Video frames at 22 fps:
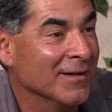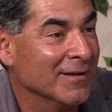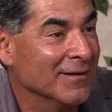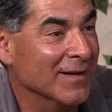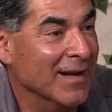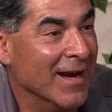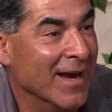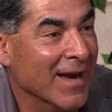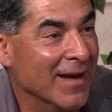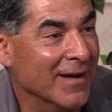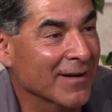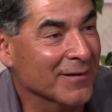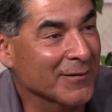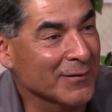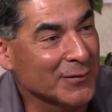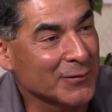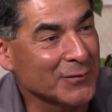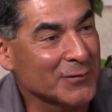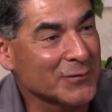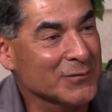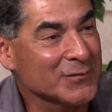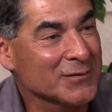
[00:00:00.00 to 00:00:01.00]
they had a
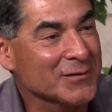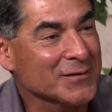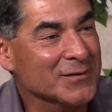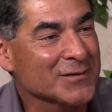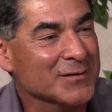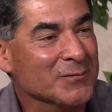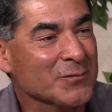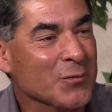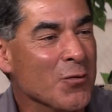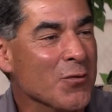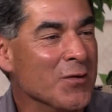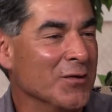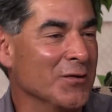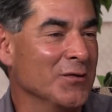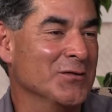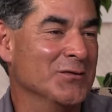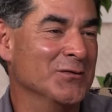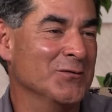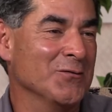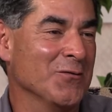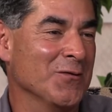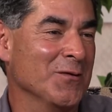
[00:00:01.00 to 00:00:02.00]
little sporting
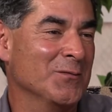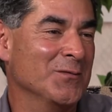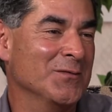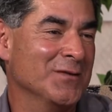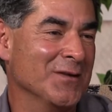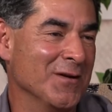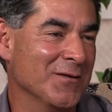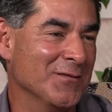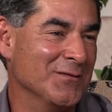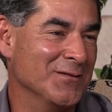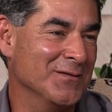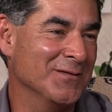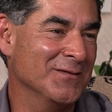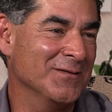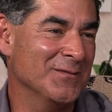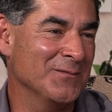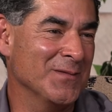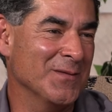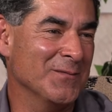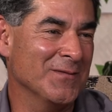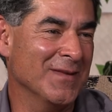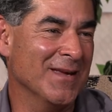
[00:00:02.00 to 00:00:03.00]
goods store upstairs. Yes,
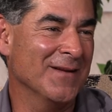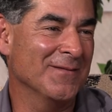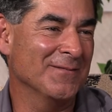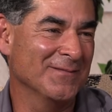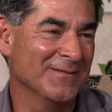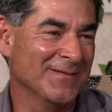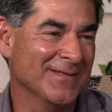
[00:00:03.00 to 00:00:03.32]
they did.